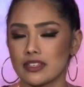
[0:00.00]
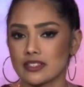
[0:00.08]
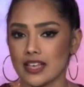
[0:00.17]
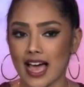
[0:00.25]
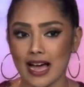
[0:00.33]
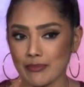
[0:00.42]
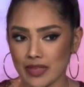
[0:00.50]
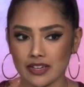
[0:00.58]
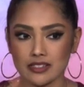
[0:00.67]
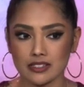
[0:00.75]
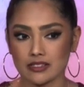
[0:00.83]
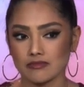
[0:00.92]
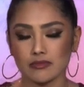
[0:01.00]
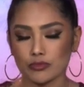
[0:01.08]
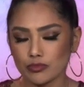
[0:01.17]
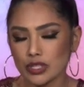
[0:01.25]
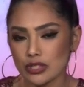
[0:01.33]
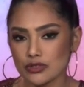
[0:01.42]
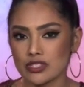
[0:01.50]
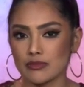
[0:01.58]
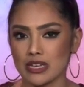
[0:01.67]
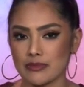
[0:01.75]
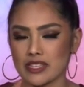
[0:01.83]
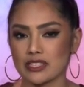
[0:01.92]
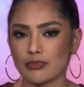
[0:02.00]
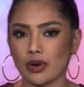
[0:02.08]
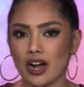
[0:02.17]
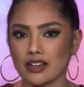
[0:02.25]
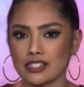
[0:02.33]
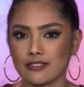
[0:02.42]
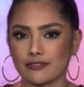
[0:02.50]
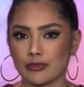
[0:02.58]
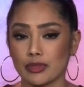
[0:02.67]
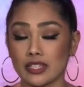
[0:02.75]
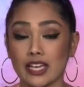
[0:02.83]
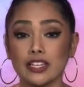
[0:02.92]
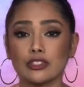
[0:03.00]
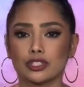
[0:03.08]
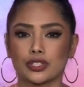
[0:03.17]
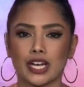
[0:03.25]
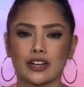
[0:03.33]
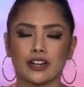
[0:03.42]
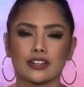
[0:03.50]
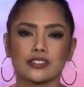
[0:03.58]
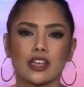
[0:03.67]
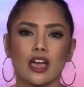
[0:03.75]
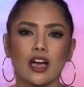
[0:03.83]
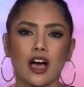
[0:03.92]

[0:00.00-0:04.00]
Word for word: this app that is we use sometimes as a proxy for millennial traders.